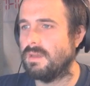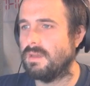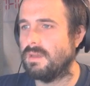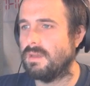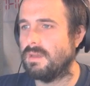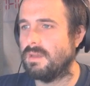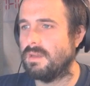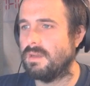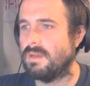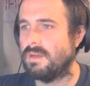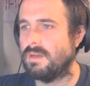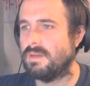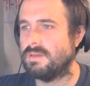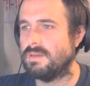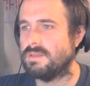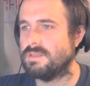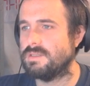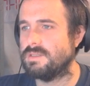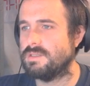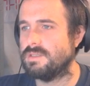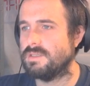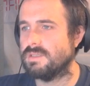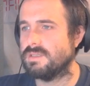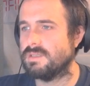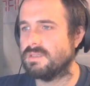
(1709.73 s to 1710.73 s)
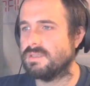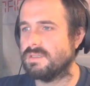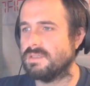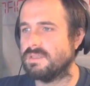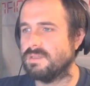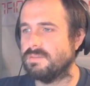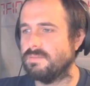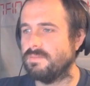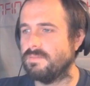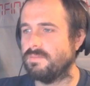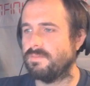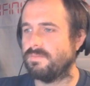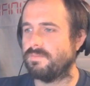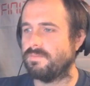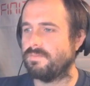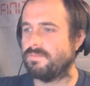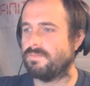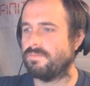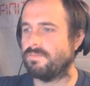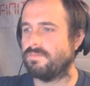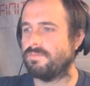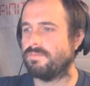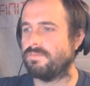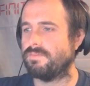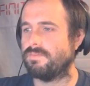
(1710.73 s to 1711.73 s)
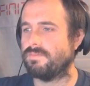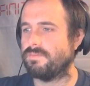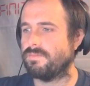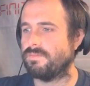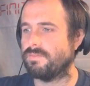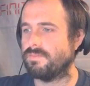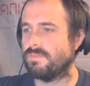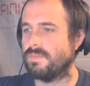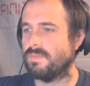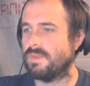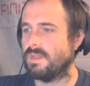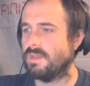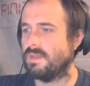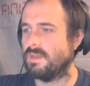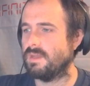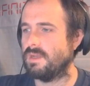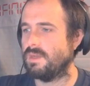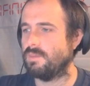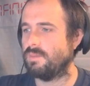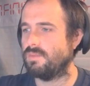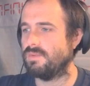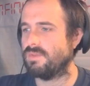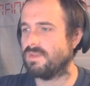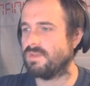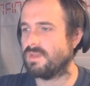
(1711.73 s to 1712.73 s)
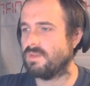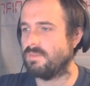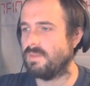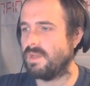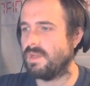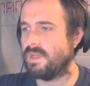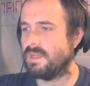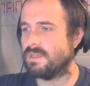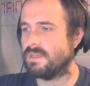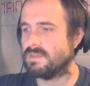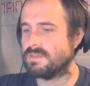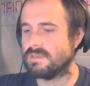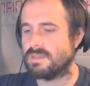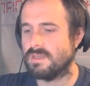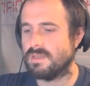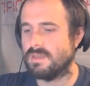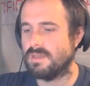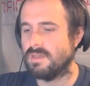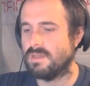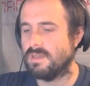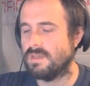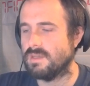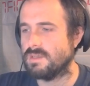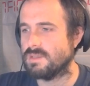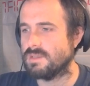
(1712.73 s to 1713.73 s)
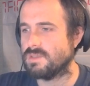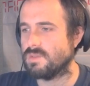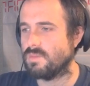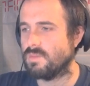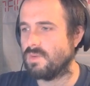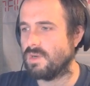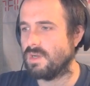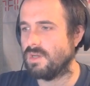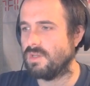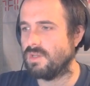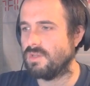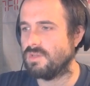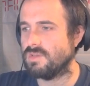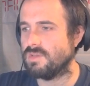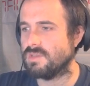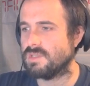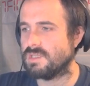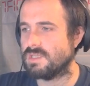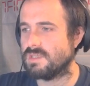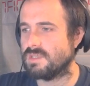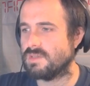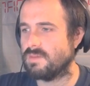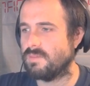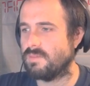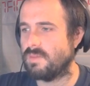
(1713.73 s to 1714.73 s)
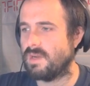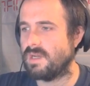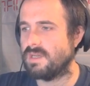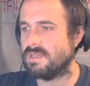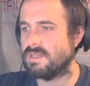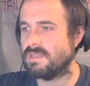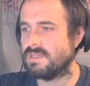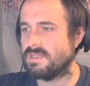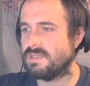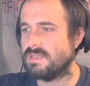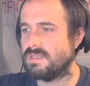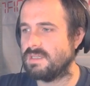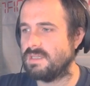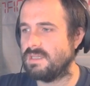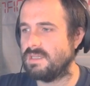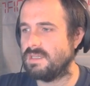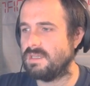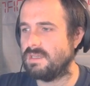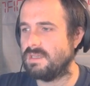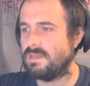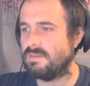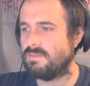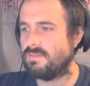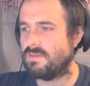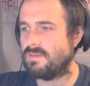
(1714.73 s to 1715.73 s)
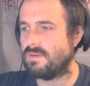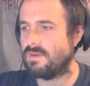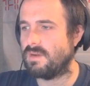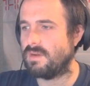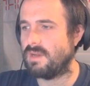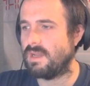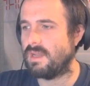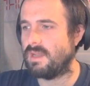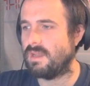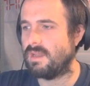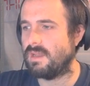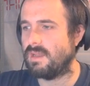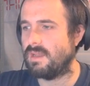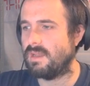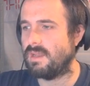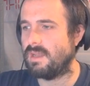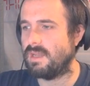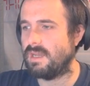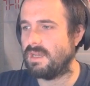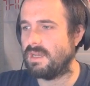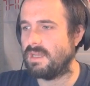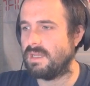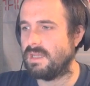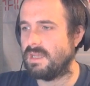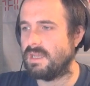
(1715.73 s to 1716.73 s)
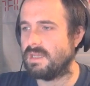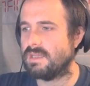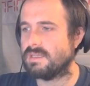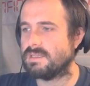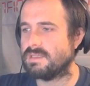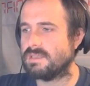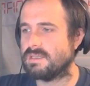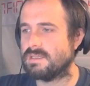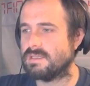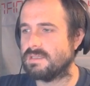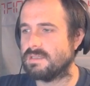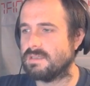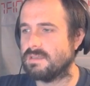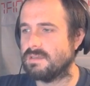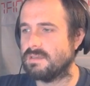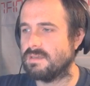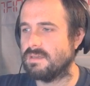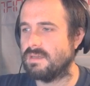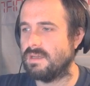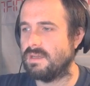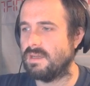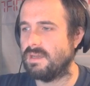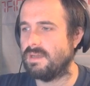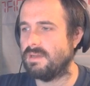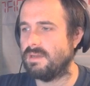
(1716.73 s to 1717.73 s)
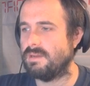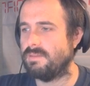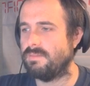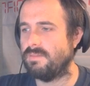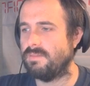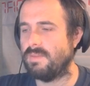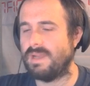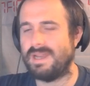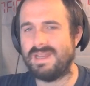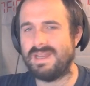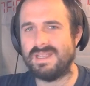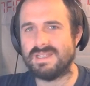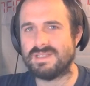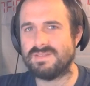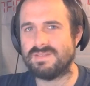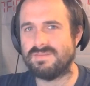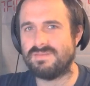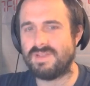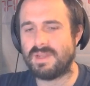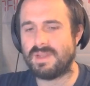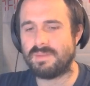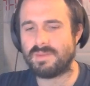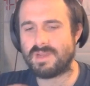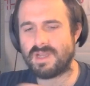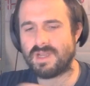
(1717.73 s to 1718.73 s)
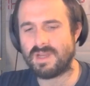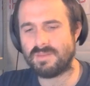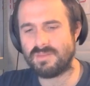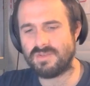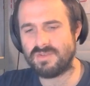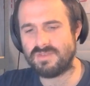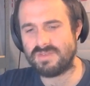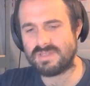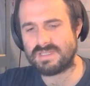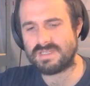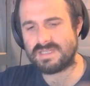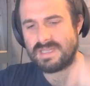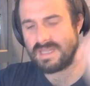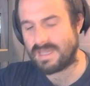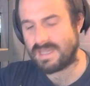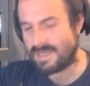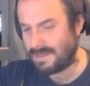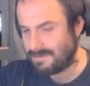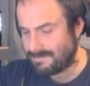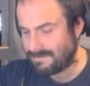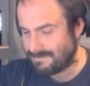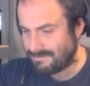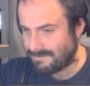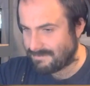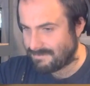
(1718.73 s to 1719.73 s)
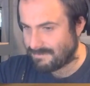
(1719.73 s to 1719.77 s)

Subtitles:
here's just some help with commands. So we're going to use -c for NES. NES and Famicom are the same